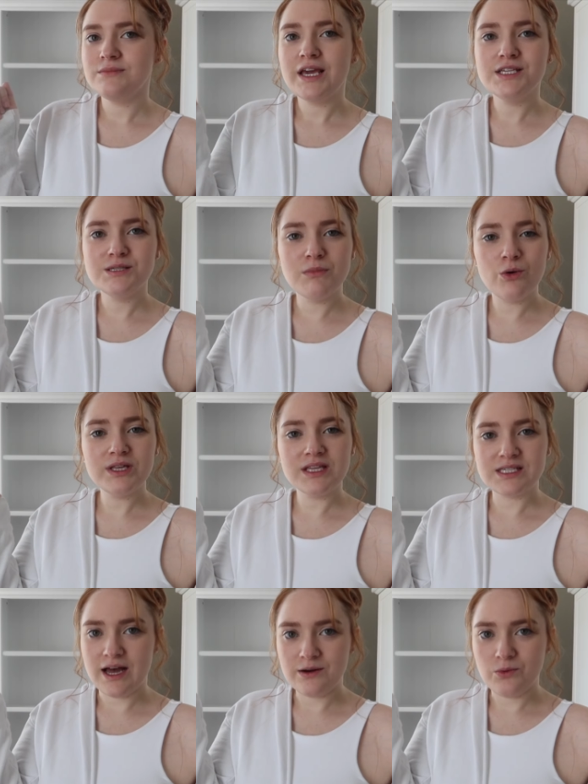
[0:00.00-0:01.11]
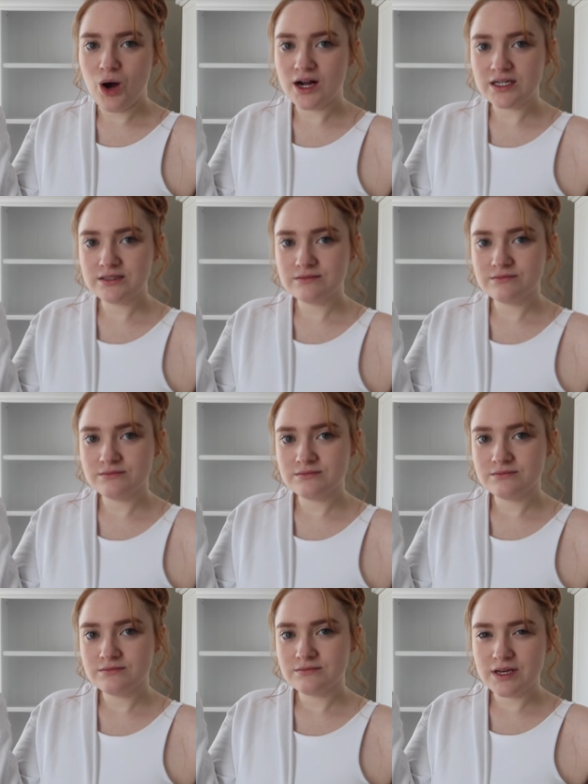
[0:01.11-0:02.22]
He's mowing the sidewalk.
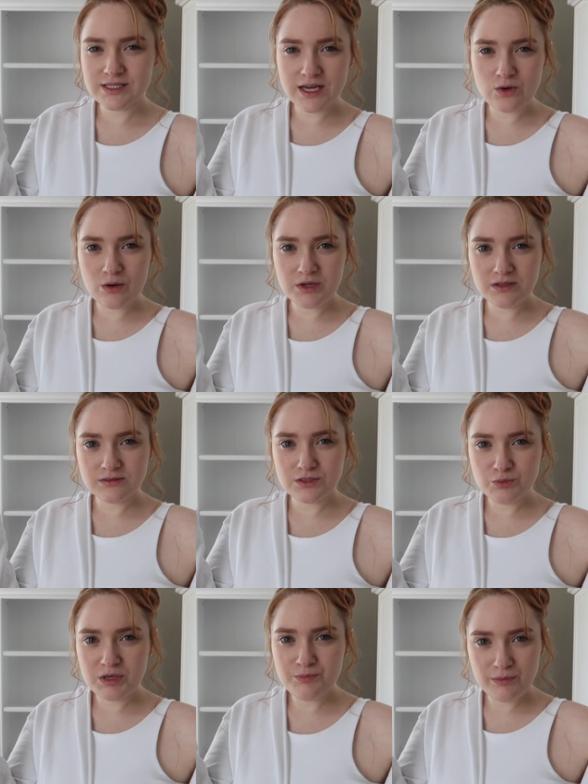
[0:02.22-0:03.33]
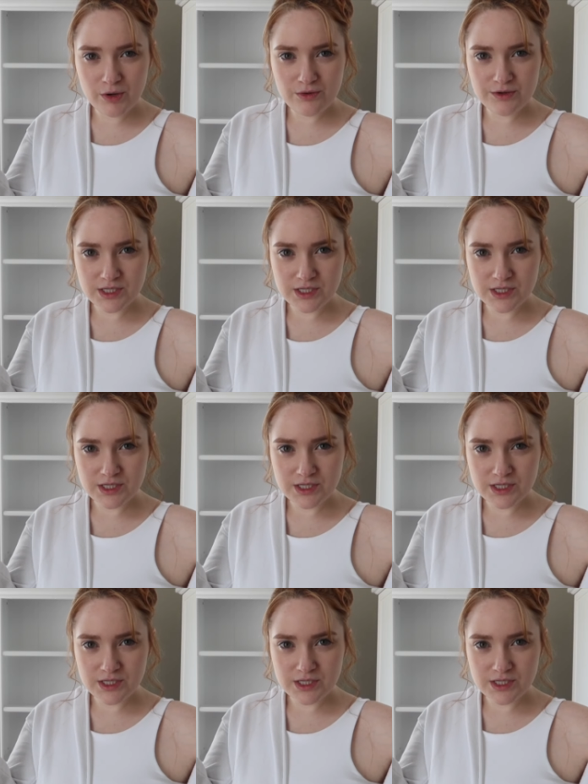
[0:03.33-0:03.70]
Is that normal? Do people mow their